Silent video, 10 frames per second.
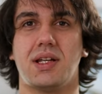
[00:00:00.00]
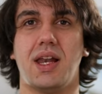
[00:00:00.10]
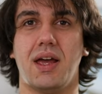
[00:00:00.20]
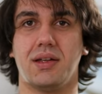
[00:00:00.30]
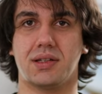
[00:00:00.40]
in
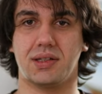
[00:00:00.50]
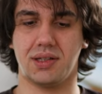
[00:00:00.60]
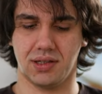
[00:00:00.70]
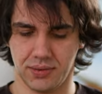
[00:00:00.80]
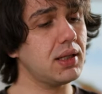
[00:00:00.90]
length.
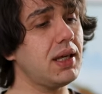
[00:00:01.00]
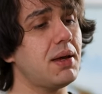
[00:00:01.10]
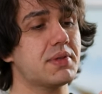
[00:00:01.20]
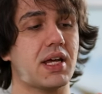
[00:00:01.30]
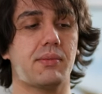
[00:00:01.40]
The
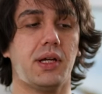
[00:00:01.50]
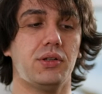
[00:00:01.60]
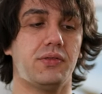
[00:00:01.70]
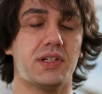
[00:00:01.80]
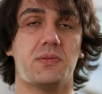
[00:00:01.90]
EMs are made
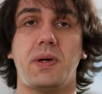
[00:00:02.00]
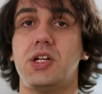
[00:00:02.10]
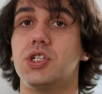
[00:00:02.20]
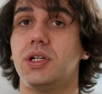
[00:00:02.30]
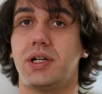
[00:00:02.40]
of a
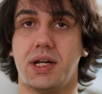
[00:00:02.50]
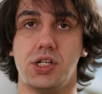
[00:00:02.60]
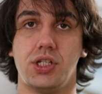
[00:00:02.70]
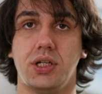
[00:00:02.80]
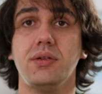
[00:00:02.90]
special
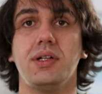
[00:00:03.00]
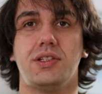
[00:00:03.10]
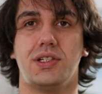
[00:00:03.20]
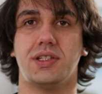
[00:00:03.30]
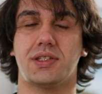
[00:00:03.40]
resin
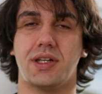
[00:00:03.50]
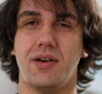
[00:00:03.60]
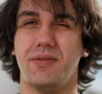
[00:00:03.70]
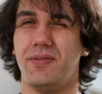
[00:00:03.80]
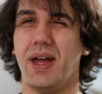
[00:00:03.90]
which is
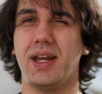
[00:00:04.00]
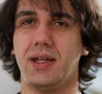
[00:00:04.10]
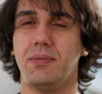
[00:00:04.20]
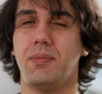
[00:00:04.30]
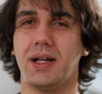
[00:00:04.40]

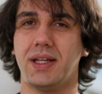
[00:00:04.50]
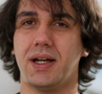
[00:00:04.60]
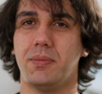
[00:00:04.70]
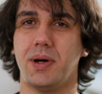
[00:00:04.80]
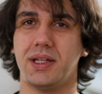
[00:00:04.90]
very body
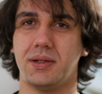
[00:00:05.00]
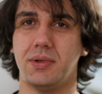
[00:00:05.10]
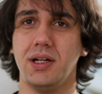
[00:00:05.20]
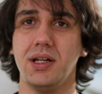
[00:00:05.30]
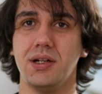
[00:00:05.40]

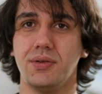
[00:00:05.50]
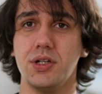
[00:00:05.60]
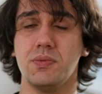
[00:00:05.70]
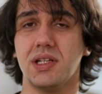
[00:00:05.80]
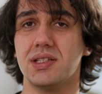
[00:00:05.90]
compatible,
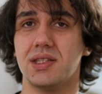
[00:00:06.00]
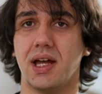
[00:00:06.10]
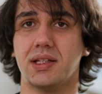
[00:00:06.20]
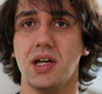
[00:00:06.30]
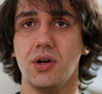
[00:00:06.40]
which means
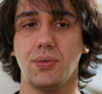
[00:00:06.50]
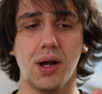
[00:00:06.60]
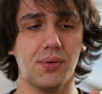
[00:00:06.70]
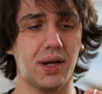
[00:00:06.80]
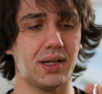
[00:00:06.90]
that
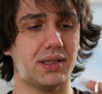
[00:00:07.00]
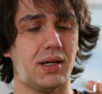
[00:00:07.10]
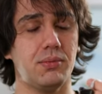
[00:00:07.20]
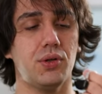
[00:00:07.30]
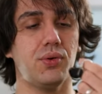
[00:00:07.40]
while wearing
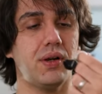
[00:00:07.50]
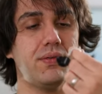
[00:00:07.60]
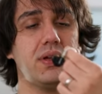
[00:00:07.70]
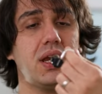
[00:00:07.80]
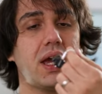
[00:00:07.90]
them you will
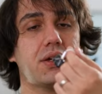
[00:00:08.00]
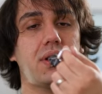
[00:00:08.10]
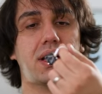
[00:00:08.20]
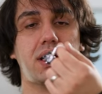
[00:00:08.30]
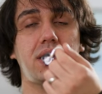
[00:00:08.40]
feel like you
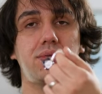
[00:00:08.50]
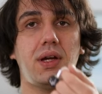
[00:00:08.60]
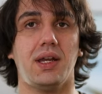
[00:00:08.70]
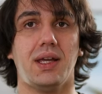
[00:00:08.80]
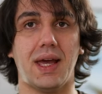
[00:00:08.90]
are not
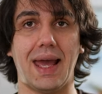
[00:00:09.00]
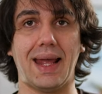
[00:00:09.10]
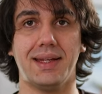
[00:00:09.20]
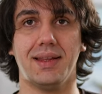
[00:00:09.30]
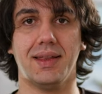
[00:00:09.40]
wearing
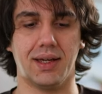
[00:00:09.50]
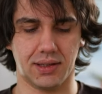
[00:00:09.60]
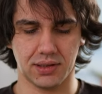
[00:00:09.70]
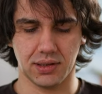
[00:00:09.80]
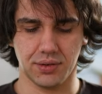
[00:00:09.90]
anything.
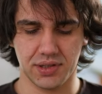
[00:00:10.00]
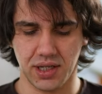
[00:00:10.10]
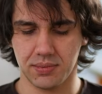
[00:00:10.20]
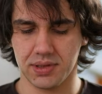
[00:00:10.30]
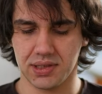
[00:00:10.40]
Those
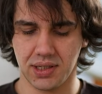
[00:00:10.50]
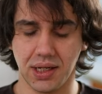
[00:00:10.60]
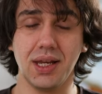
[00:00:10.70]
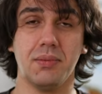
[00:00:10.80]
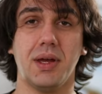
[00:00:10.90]
EMs
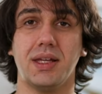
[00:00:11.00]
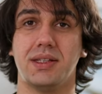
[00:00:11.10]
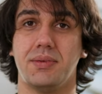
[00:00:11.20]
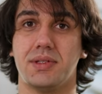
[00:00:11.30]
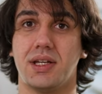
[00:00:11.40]
really
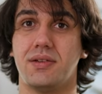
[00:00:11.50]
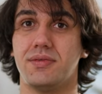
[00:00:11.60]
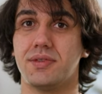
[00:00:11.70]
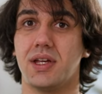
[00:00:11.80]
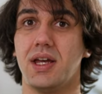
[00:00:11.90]
make
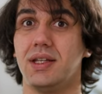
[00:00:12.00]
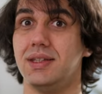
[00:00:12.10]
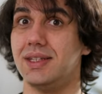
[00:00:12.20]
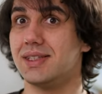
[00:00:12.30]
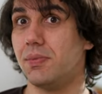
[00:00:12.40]
themselves
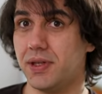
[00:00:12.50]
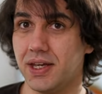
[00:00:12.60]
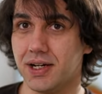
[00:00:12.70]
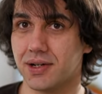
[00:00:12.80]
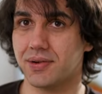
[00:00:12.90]

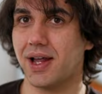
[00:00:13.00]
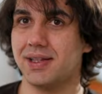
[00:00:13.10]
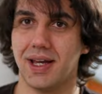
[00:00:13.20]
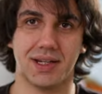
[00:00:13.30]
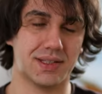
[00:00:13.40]
disappear while
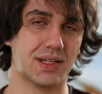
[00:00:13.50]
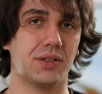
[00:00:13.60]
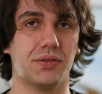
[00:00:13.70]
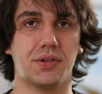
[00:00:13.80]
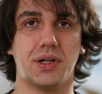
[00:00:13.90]
they are
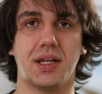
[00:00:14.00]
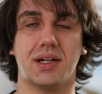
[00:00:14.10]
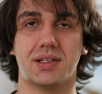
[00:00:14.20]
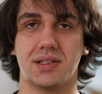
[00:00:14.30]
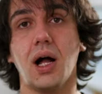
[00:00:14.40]
inside of your
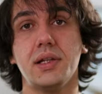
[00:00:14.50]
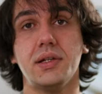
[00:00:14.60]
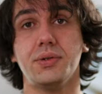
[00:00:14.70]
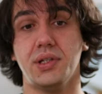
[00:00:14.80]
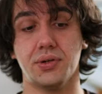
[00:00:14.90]
ears.
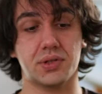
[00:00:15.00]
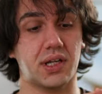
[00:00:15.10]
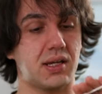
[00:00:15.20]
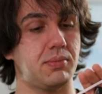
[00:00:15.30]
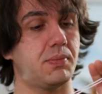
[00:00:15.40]
Although those
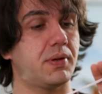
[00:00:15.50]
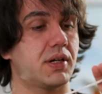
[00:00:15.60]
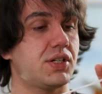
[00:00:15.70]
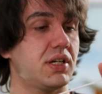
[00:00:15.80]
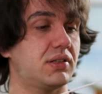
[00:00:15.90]
can be
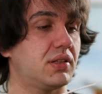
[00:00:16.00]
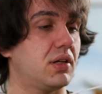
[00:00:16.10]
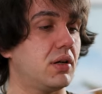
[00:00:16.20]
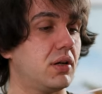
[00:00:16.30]
purchased